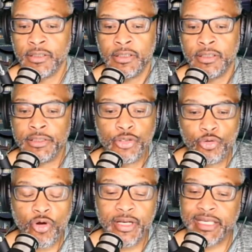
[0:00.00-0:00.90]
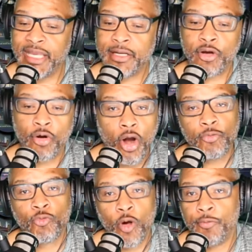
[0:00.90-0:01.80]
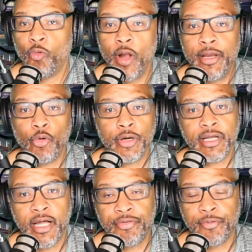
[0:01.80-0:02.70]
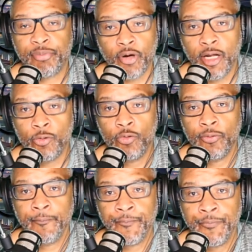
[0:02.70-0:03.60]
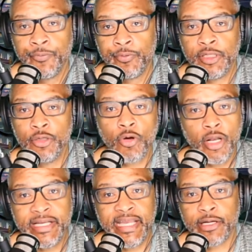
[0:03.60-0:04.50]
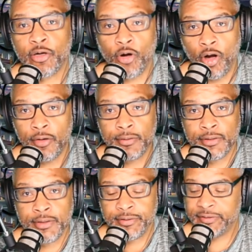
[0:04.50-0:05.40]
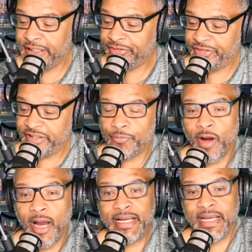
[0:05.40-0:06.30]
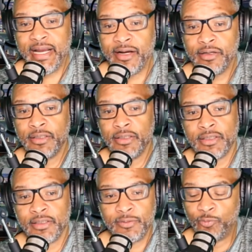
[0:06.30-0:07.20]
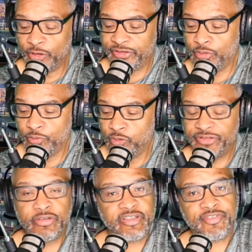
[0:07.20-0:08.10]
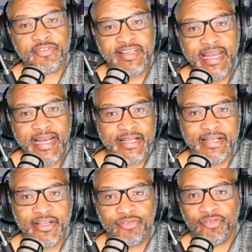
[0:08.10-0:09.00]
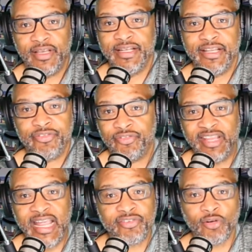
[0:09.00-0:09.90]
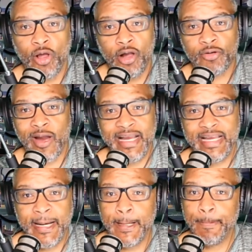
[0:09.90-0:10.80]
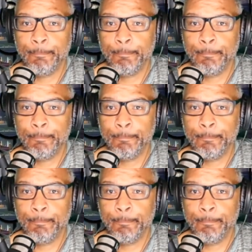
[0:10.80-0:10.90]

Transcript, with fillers: you're gonna get caught one way or the other, bro. You're gonna get caught. This shit right here, what you what you just did in this in this text log right here,